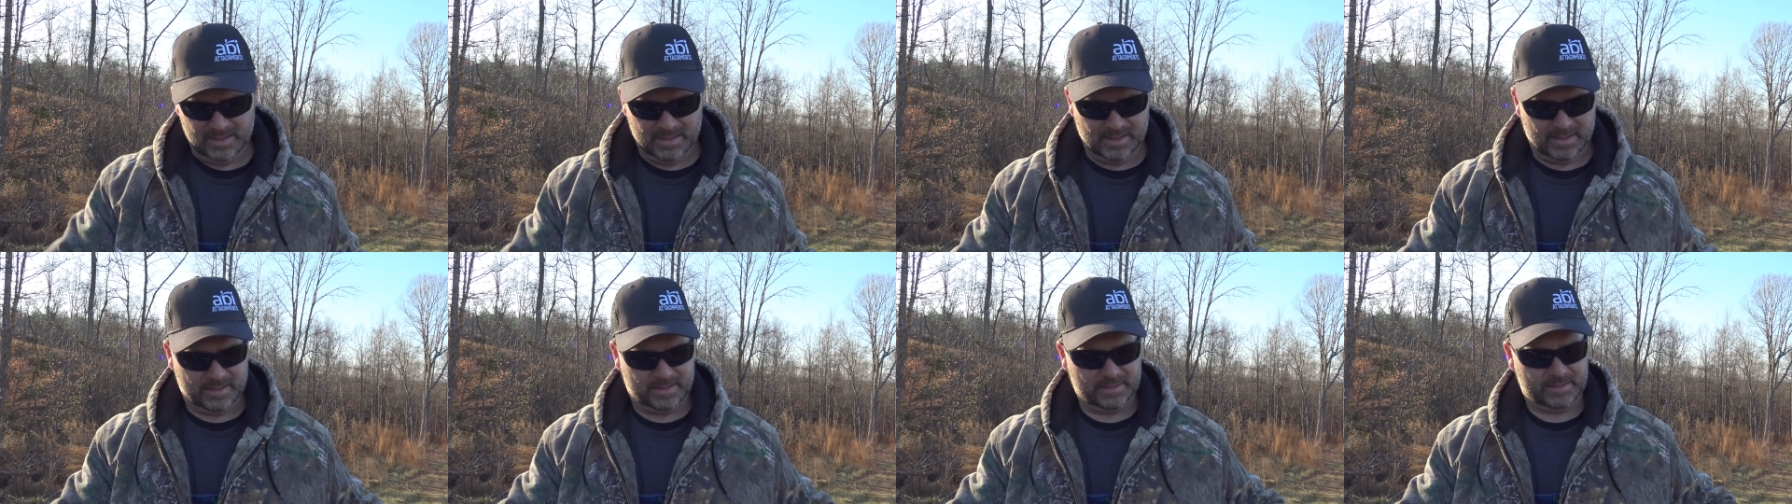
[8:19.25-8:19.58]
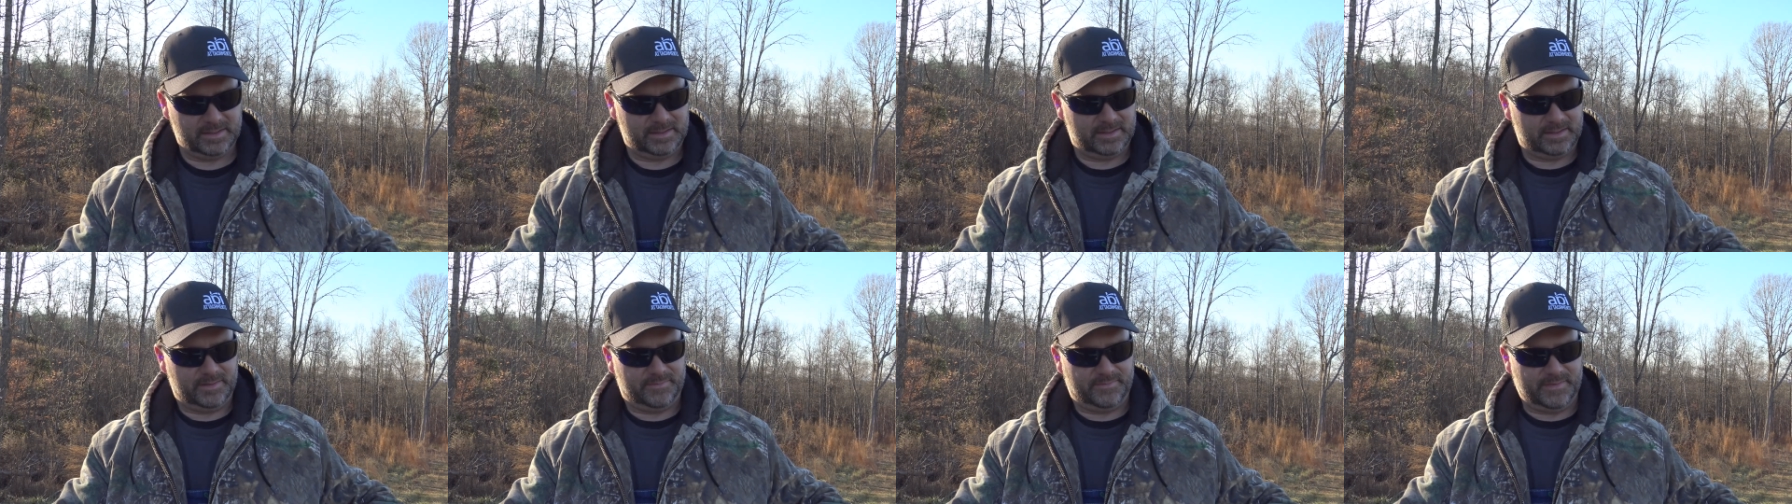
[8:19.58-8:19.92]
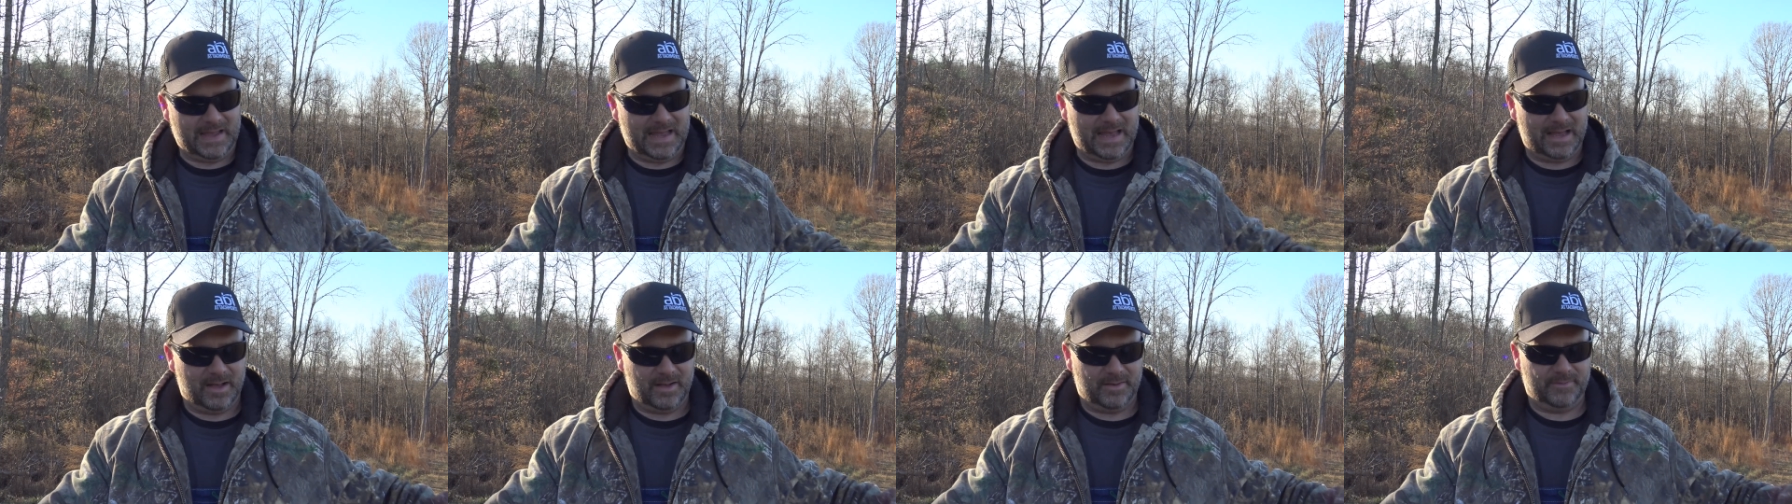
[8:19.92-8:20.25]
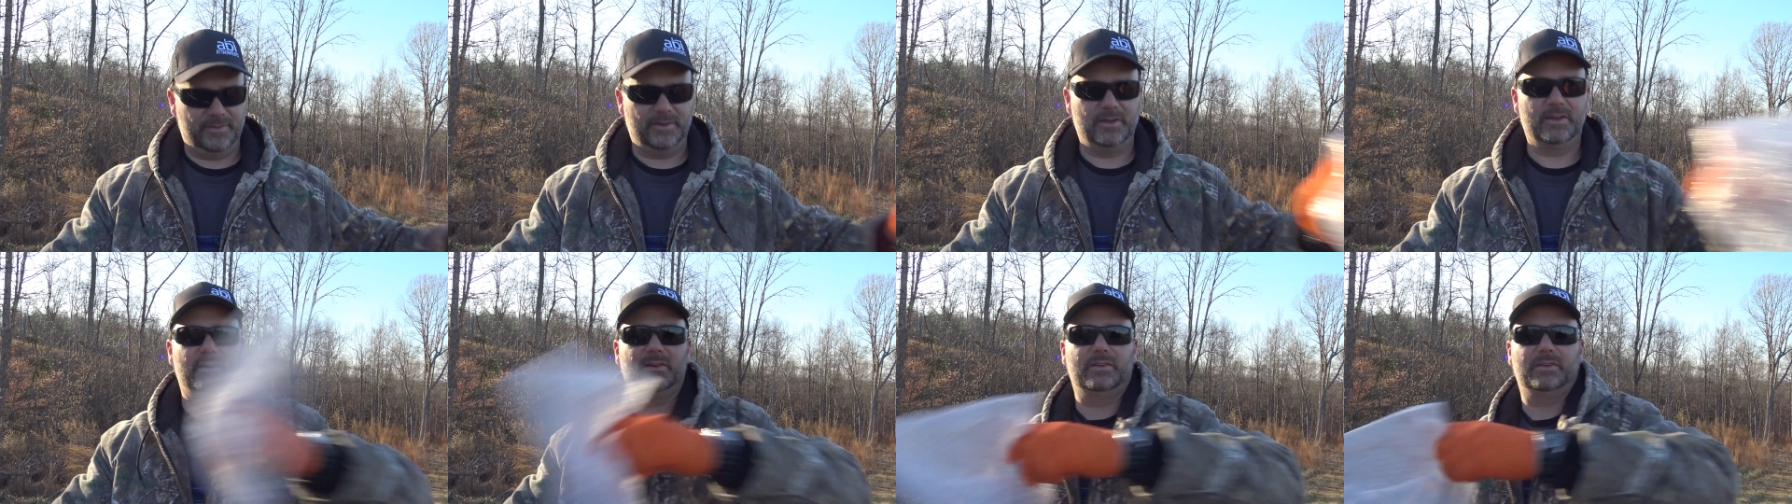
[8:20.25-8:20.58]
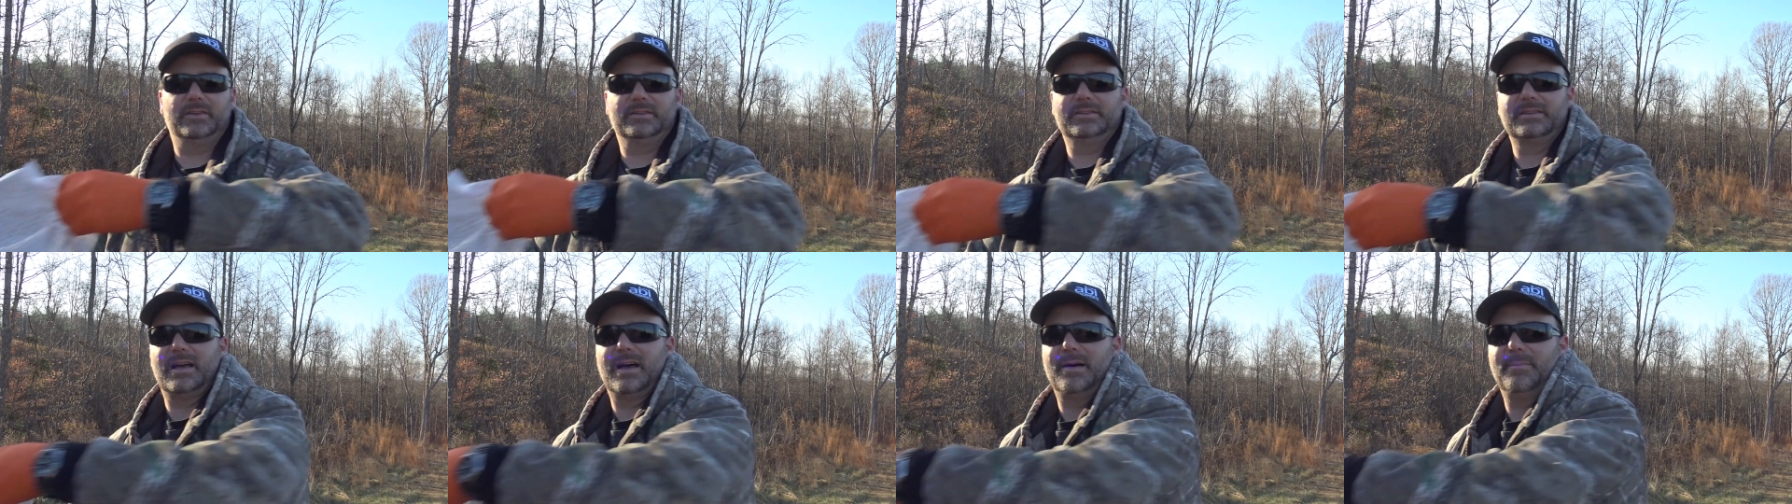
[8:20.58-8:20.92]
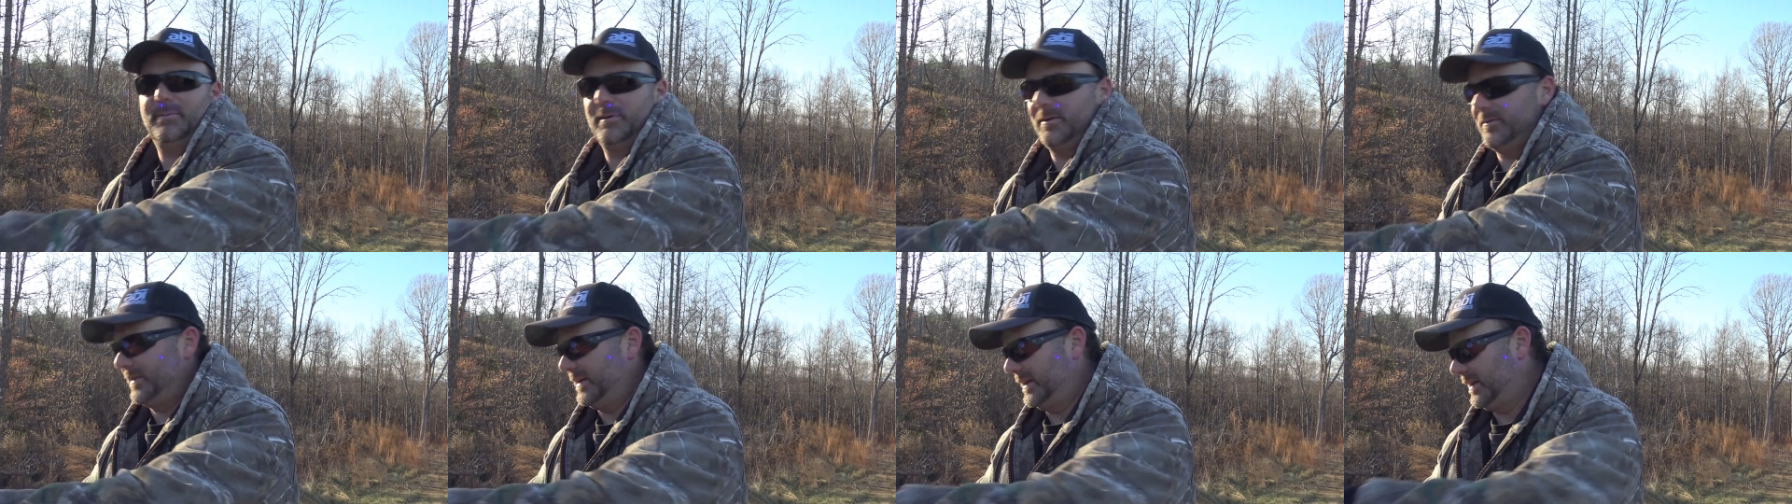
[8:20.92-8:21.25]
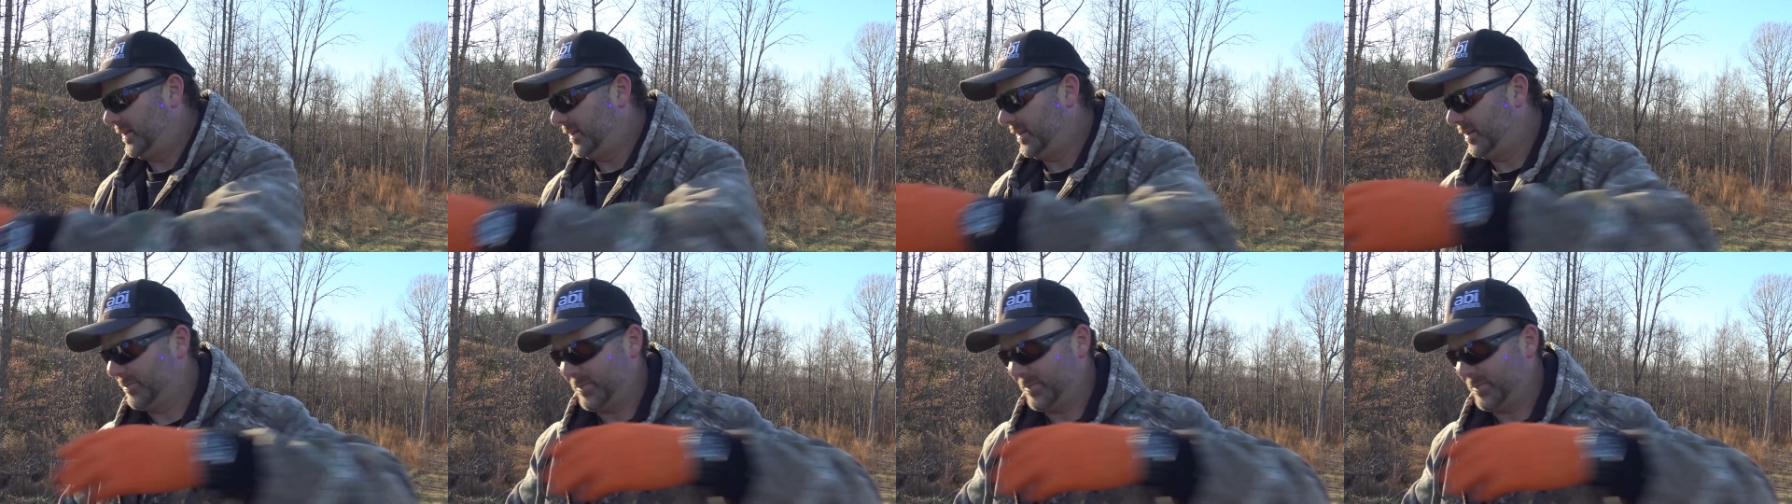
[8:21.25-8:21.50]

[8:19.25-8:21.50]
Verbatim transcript: this is the valve on the top of it, all